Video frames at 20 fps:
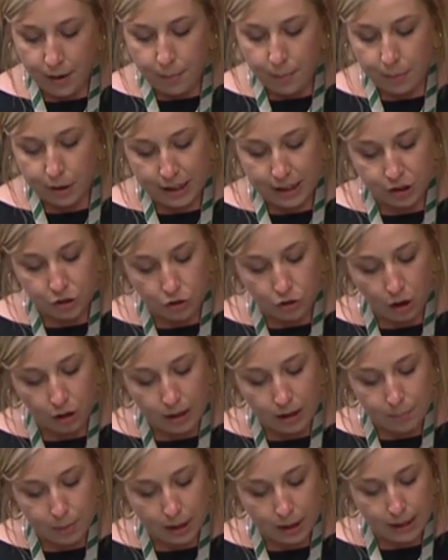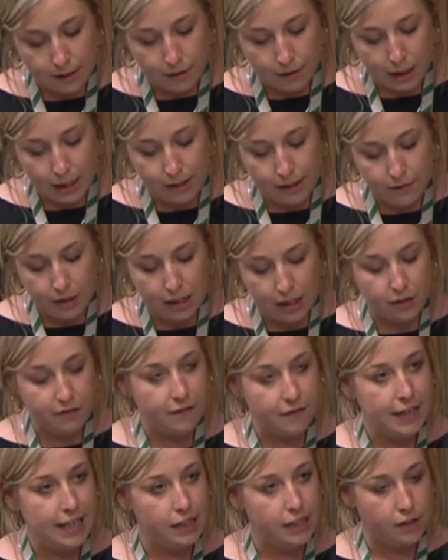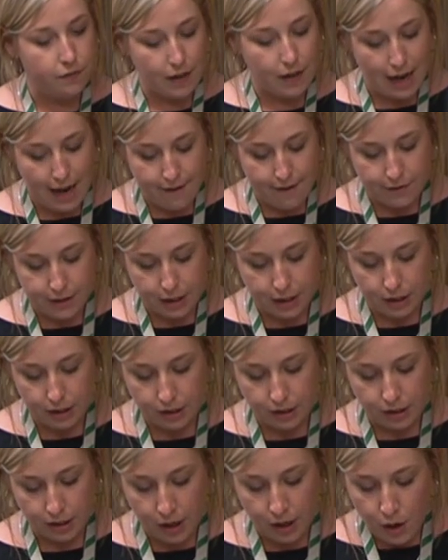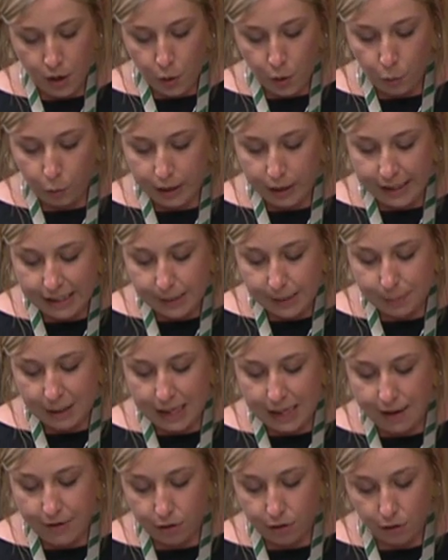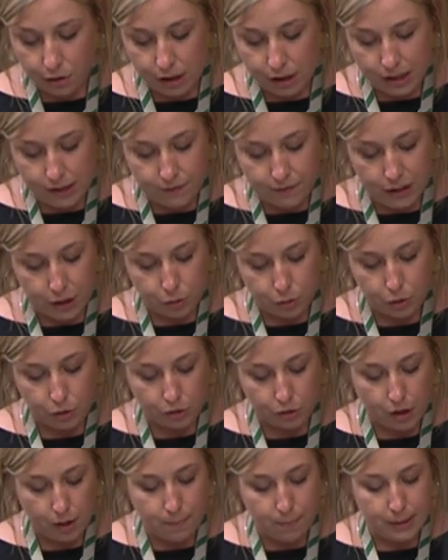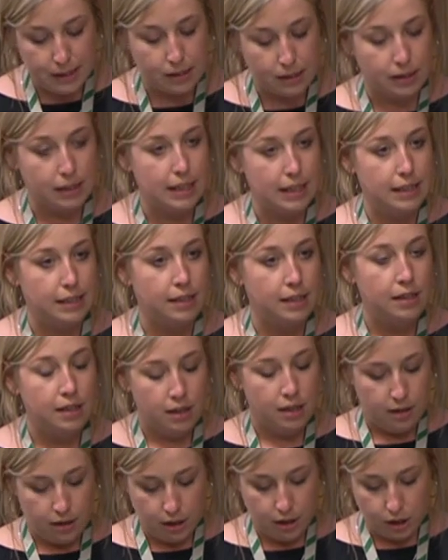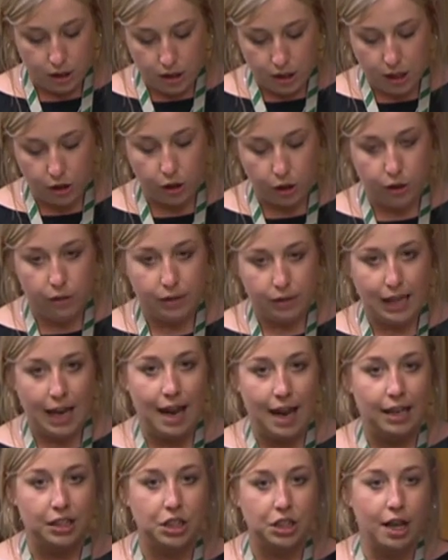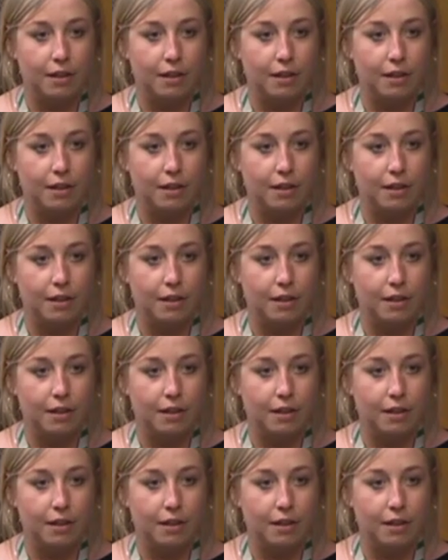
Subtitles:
But I strongly believe that even in the face of that evidence, we need to protect those individuals and businesses that still use cash.